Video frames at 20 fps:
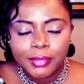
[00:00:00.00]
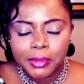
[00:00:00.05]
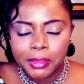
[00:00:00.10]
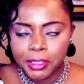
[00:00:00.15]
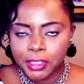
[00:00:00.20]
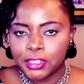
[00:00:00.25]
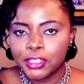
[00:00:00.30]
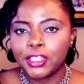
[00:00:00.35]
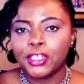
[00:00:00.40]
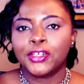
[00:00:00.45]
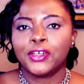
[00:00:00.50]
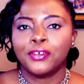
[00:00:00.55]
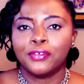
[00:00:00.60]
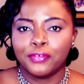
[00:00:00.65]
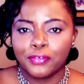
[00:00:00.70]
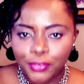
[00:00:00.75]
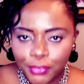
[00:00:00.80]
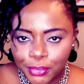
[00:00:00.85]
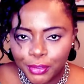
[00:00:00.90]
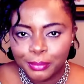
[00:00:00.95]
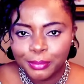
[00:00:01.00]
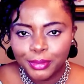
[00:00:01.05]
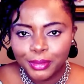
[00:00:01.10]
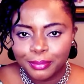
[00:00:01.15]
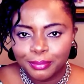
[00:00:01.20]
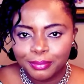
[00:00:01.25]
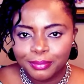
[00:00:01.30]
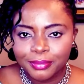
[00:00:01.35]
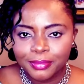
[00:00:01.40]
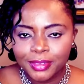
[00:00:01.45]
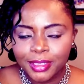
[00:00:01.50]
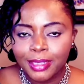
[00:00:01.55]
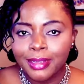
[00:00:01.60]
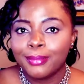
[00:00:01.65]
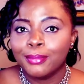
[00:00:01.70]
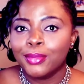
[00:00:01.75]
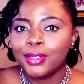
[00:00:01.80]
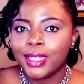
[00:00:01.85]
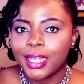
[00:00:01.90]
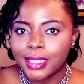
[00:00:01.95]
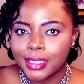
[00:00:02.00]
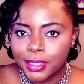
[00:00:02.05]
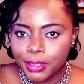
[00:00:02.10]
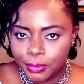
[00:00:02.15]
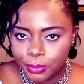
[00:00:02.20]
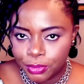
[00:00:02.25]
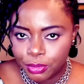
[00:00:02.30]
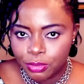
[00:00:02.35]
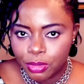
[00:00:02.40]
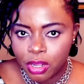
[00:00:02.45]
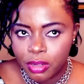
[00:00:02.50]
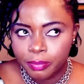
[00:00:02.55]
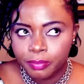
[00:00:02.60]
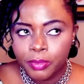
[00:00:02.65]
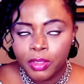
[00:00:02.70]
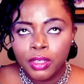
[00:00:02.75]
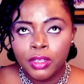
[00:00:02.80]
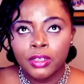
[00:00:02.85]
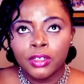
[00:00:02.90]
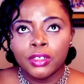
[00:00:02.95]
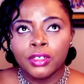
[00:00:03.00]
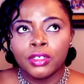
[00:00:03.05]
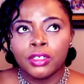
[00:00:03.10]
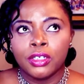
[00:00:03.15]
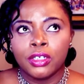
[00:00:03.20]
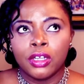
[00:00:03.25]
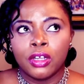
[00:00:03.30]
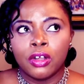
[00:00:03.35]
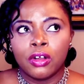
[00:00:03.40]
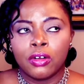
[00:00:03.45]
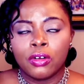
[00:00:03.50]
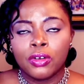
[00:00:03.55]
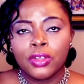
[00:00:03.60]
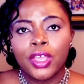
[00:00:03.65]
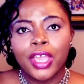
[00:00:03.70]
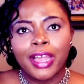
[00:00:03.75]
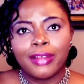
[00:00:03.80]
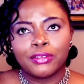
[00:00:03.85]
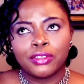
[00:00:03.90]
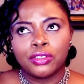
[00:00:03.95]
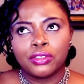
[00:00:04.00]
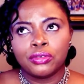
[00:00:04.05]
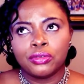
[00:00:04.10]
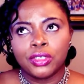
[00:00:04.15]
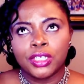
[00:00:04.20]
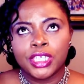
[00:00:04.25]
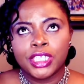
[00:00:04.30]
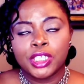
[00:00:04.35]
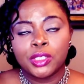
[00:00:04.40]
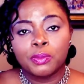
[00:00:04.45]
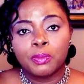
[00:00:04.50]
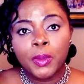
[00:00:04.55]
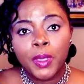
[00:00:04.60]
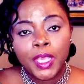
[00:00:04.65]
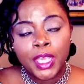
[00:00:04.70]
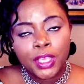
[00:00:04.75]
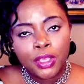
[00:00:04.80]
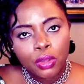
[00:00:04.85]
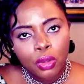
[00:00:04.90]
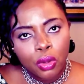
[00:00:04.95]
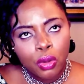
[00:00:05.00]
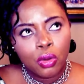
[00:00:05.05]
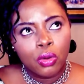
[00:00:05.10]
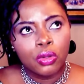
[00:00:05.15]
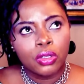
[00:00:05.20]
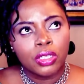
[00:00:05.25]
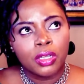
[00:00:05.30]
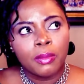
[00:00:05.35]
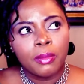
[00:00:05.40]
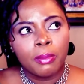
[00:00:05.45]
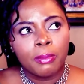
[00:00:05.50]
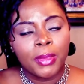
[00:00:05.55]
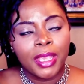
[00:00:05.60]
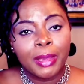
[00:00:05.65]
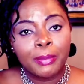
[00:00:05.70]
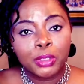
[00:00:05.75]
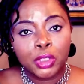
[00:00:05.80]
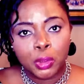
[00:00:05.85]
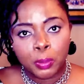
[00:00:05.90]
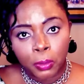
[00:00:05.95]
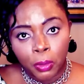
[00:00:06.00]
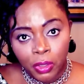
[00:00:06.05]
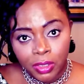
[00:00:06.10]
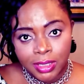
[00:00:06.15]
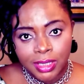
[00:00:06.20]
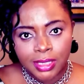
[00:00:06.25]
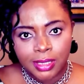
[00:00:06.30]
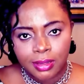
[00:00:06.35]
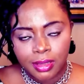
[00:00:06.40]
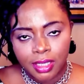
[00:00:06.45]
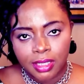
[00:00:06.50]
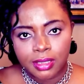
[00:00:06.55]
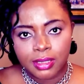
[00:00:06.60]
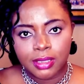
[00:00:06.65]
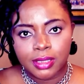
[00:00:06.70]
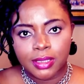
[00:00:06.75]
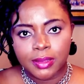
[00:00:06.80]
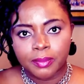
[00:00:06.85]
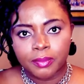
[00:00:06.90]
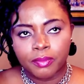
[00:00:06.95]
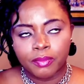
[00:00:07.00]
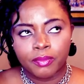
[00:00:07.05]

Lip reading: It's not confirmed, but that's the rumor. All you have to do is be your own, be able to process things,